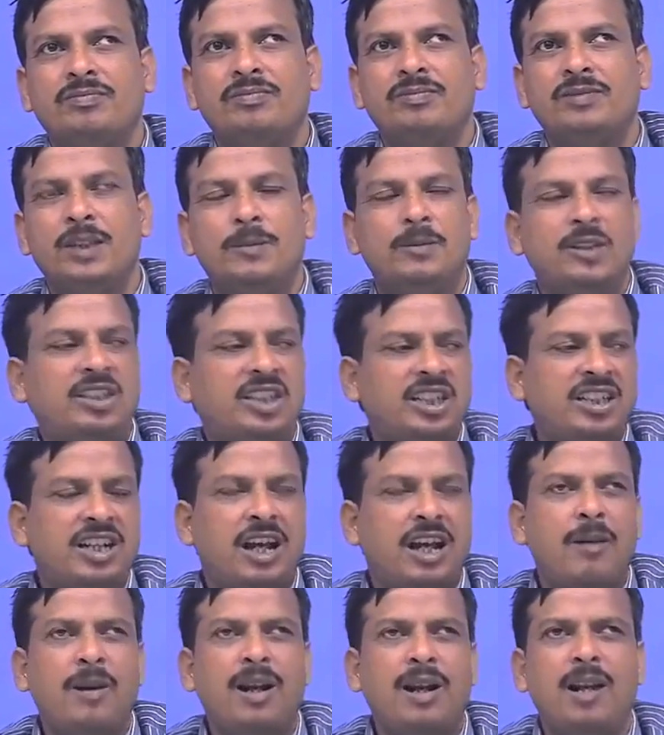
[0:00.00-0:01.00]
If this is
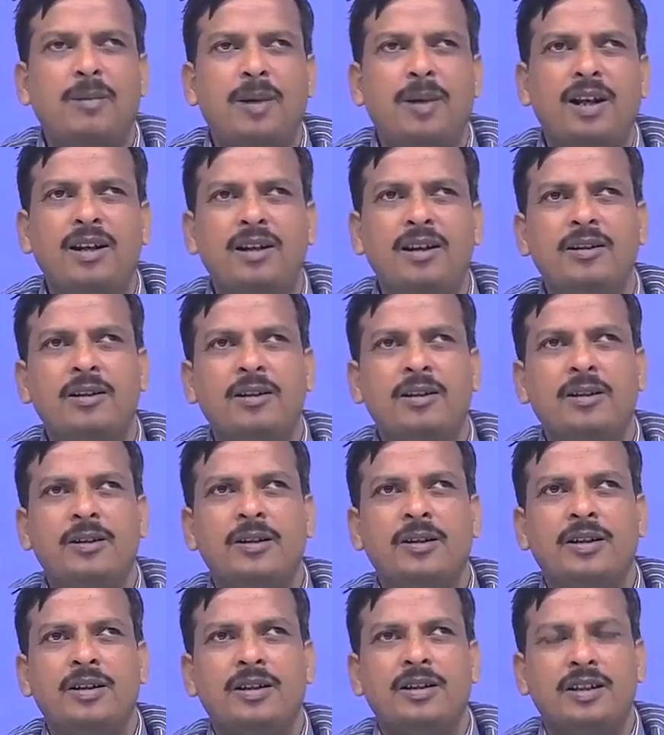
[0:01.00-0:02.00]
available,
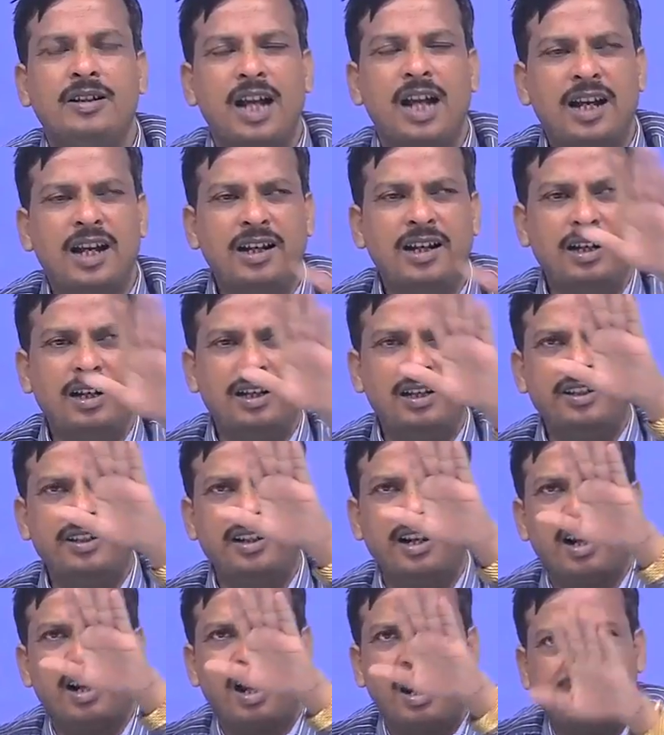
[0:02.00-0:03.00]
then it is
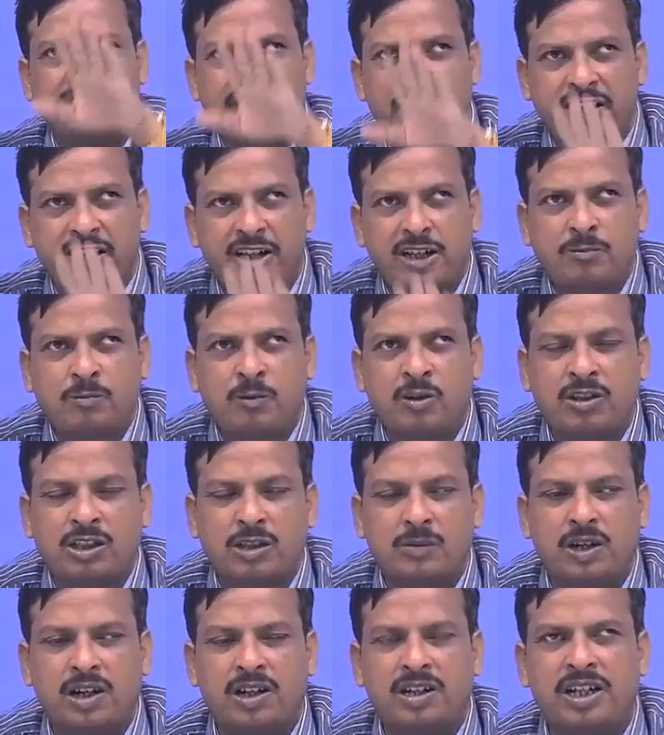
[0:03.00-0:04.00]
a learner
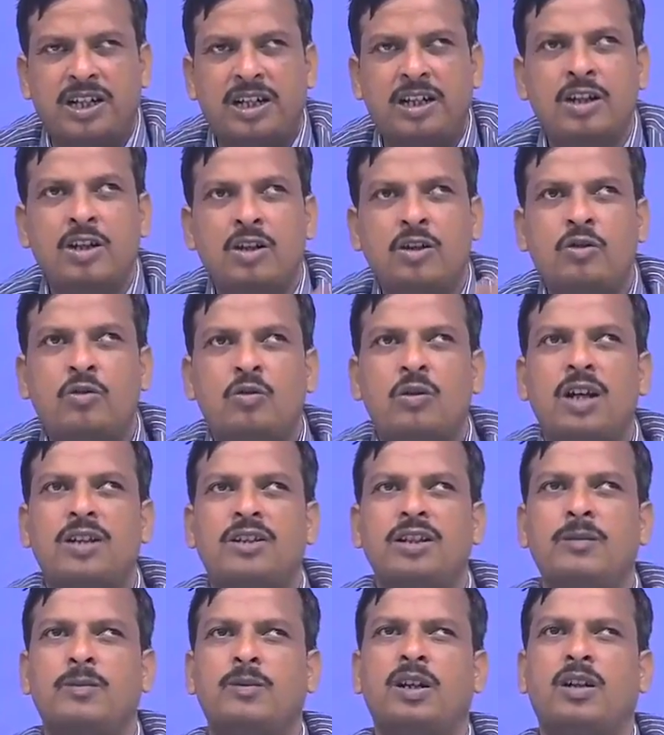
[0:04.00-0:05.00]
responsibility to
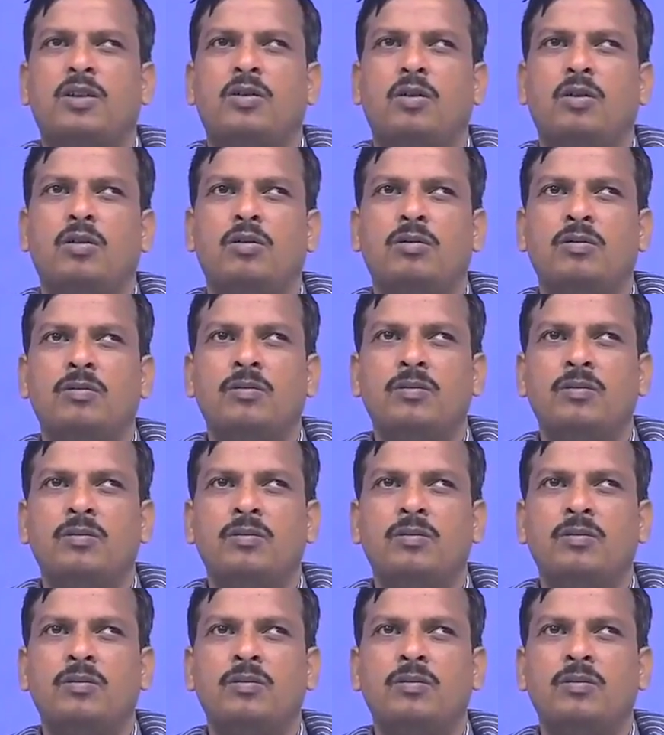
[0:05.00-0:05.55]
achieve the goal.